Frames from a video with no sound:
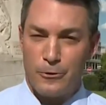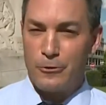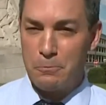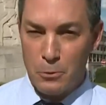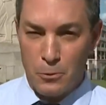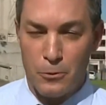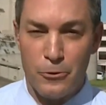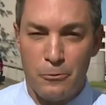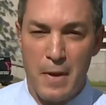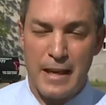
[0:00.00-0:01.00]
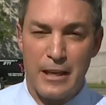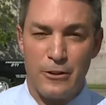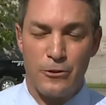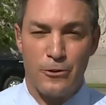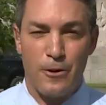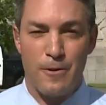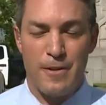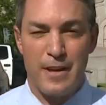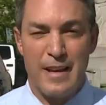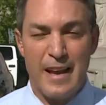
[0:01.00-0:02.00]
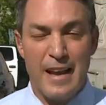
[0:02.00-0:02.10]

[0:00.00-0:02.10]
spools, making sure that